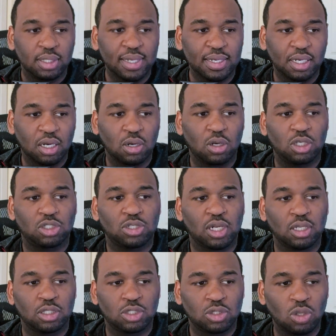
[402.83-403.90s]
That they're going to try
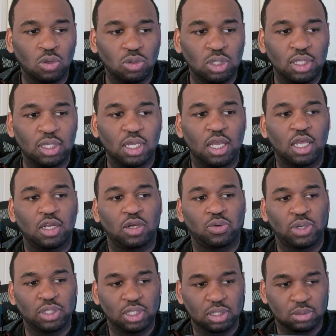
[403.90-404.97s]
to slowly
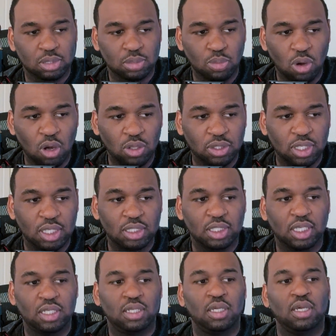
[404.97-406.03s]
integrate these small things
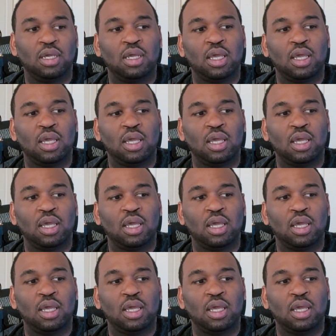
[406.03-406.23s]
in.